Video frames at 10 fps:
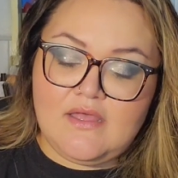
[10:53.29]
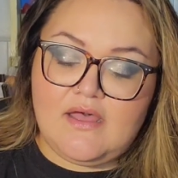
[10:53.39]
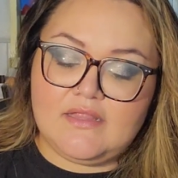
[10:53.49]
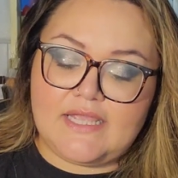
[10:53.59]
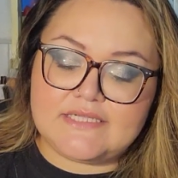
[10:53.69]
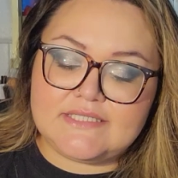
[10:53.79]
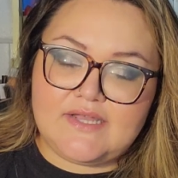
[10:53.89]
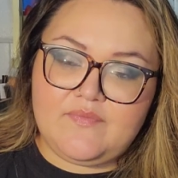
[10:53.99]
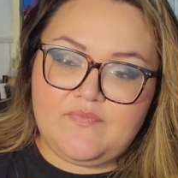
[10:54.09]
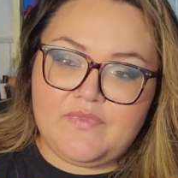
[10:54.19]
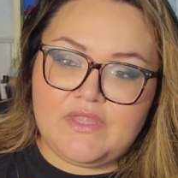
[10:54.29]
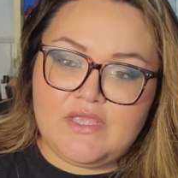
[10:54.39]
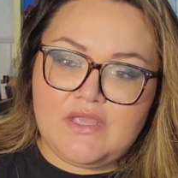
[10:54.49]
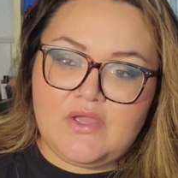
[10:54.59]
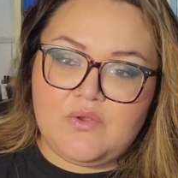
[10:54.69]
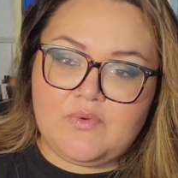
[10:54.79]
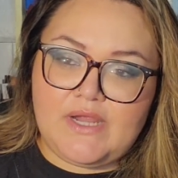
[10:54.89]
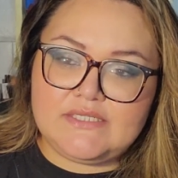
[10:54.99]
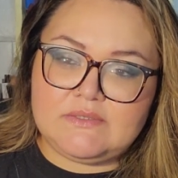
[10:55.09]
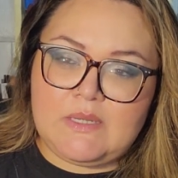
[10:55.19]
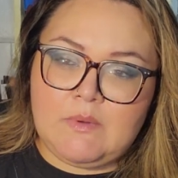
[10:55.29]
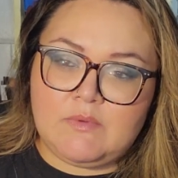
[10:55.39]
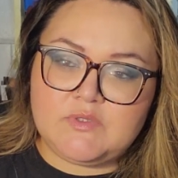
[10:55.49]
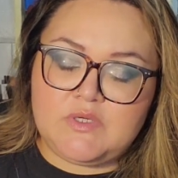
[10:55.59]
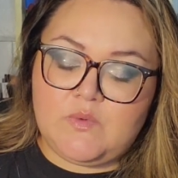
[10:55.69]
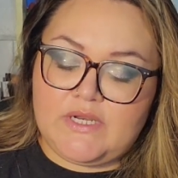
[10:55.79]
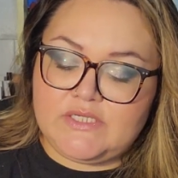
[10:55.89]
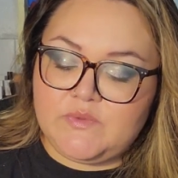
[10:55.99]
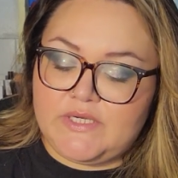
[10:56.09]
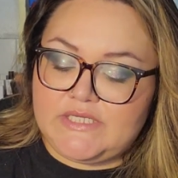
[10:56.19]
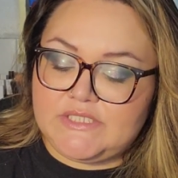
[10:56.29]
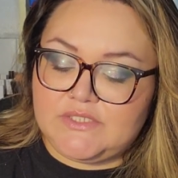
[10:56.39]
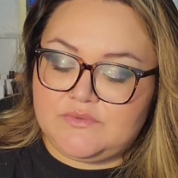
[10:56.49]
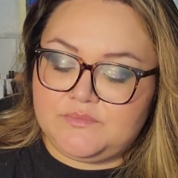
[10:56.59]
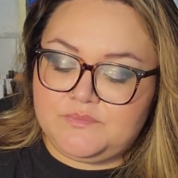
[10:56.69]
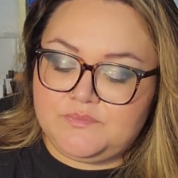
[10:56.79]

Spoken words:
Alexa, random number between 1 and 22.